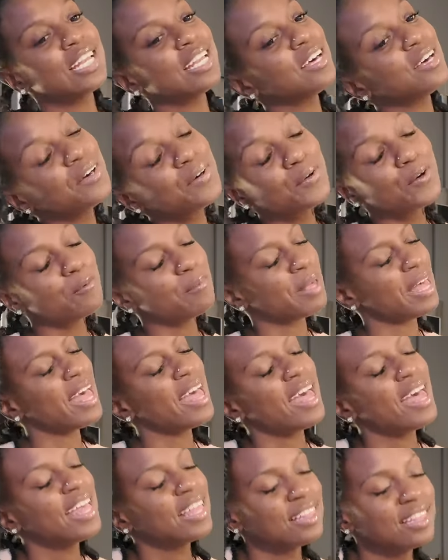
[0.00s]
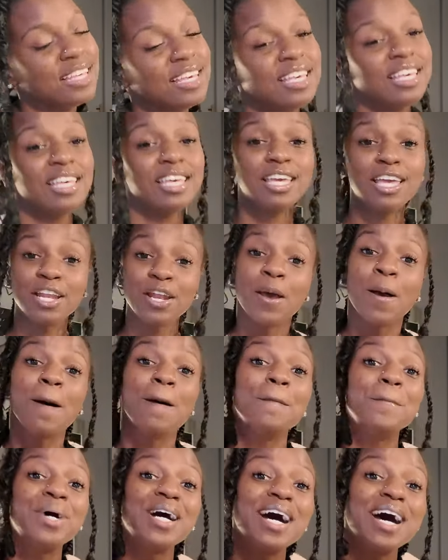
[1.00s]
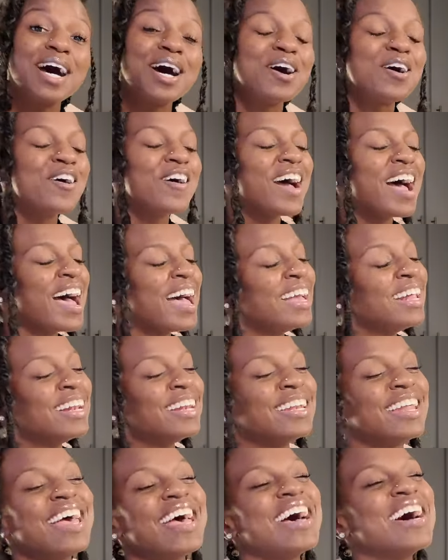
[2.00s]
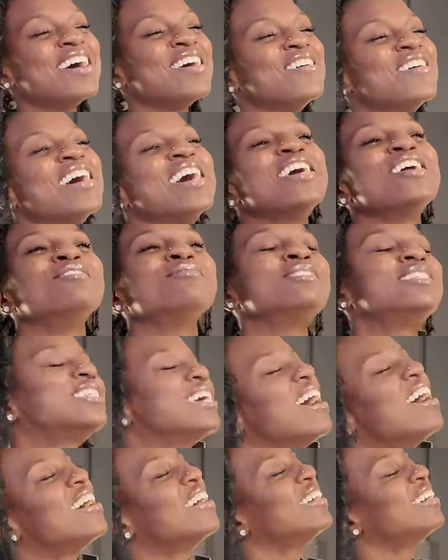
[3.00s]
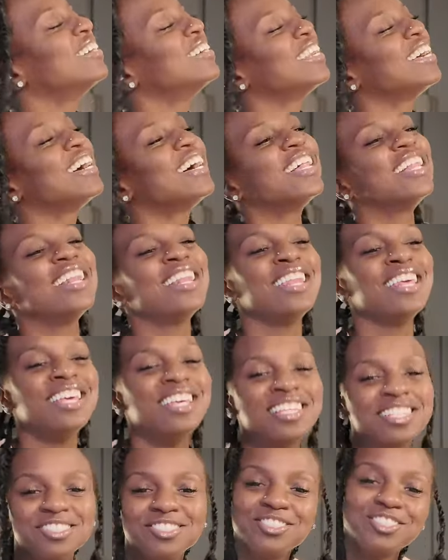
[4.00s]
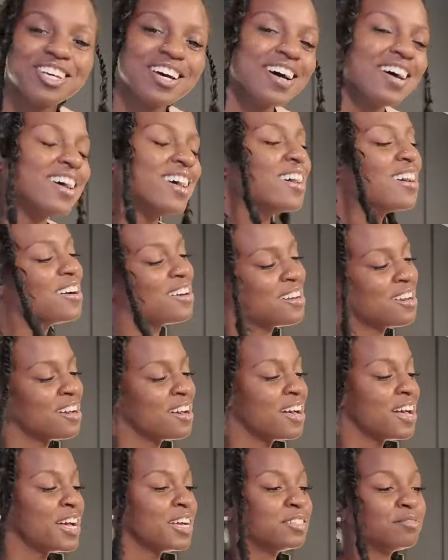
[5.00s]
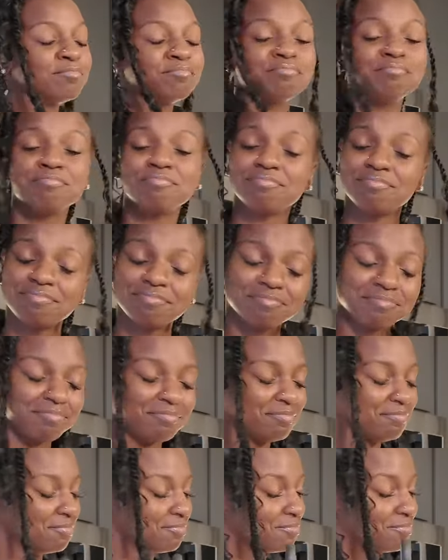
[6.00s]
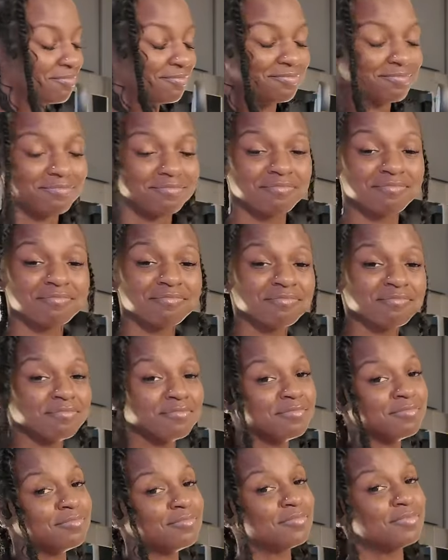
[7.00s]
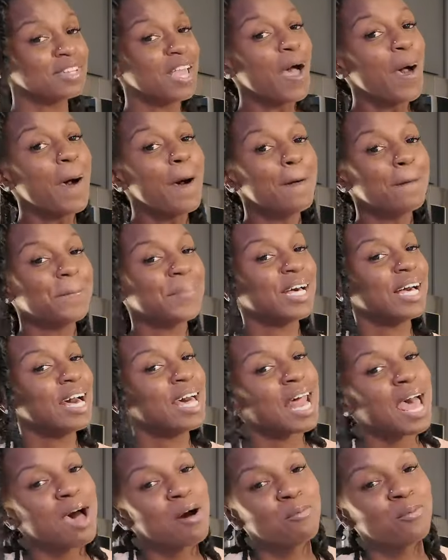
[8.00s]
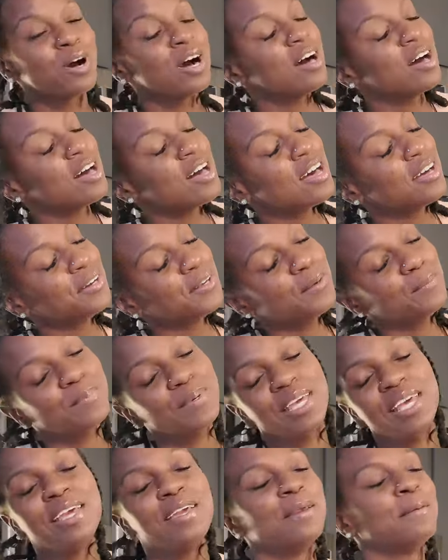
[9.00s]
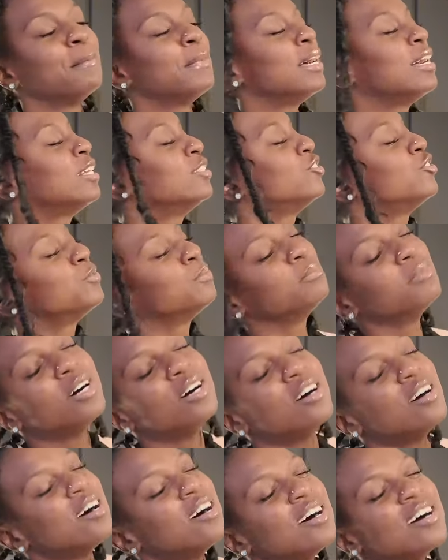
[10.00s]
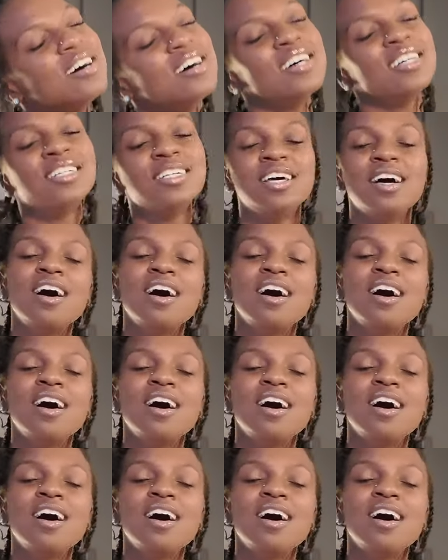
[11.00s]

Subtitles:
know back then, but right now I'm totally sure. Maybe you want me your friend, but I want to be much more.